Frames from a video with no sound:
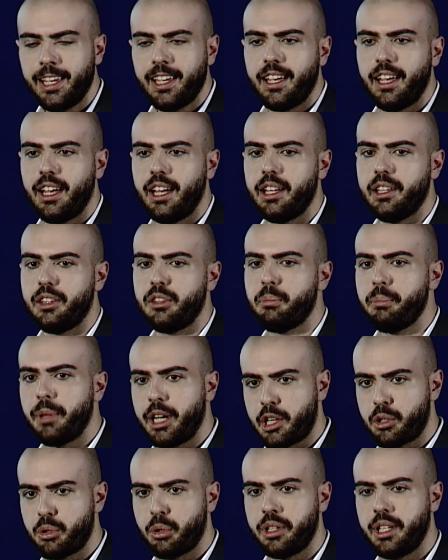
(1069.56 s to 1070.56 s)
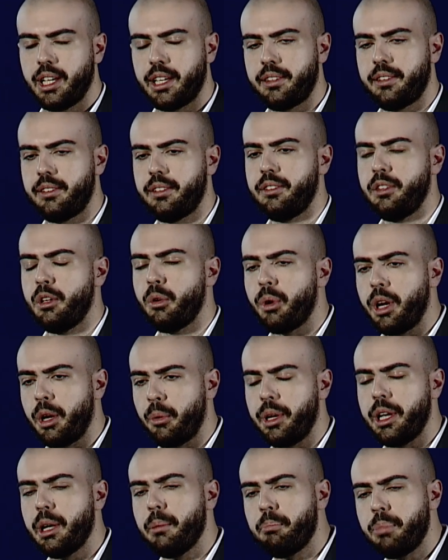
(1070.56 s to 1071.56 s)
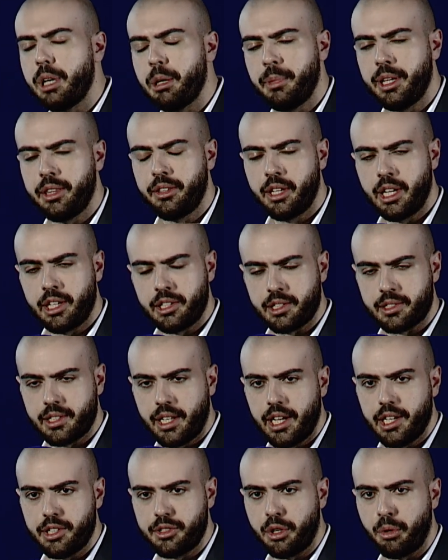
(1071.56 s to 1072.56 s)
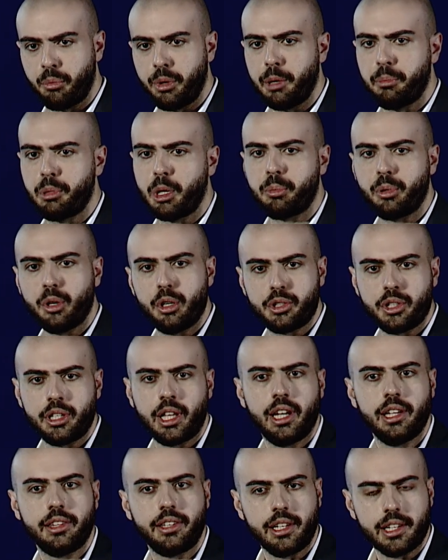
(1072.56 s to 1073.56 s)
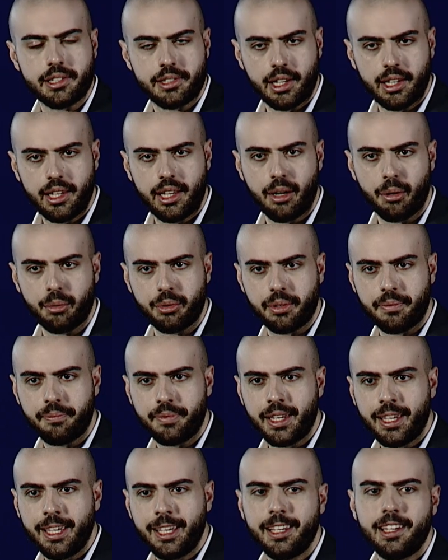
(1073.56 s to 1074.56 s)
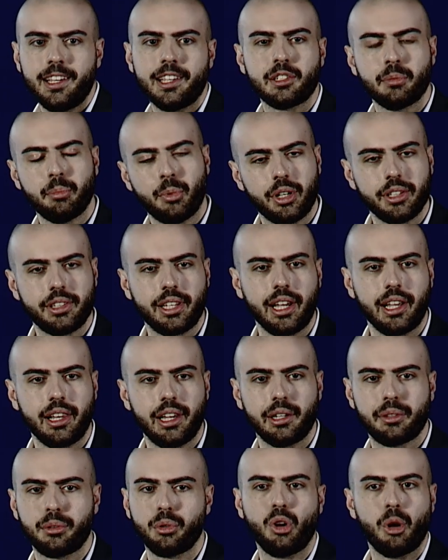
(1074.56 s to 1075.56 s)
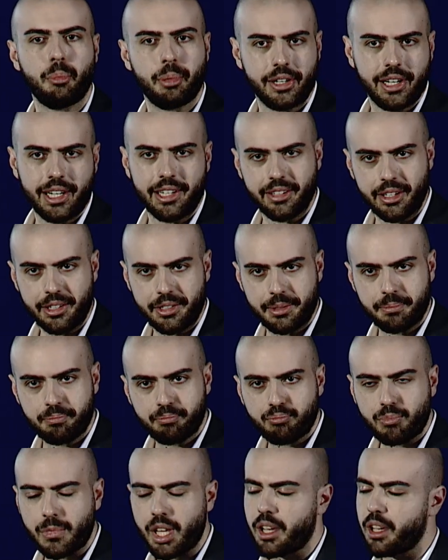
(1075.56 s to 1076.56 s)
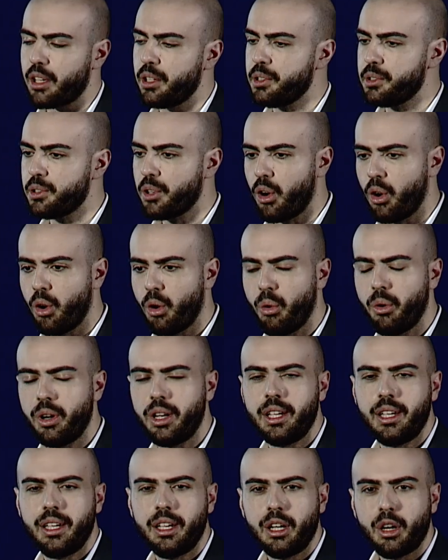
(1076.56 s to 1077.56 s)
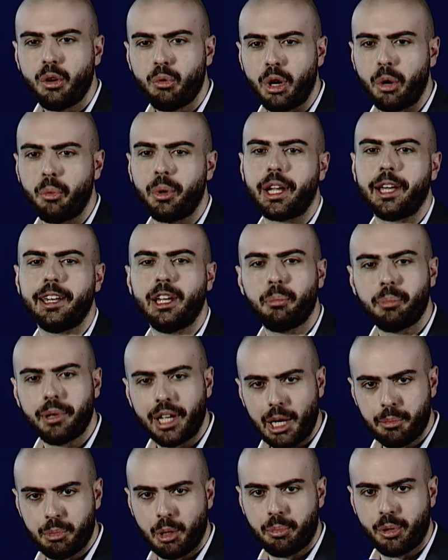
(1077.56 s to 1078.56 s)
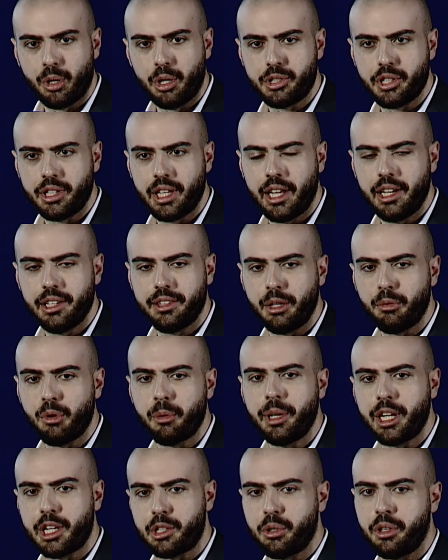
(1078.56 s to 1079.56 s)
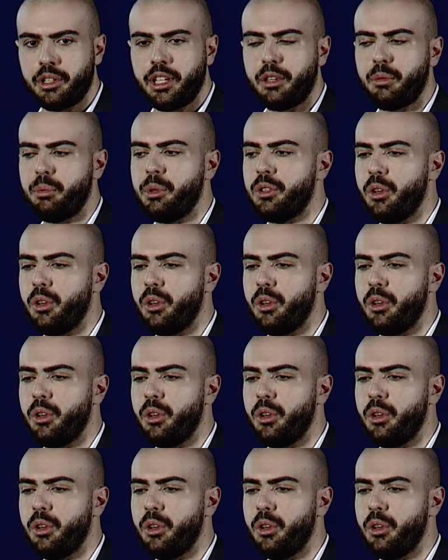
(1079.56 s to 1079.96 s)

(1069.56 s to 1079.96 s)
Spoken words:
and make sure that the way we implement the legislation where proportionality is allowed is more tailored to operators. So where we can apply proportionality, we make sure that we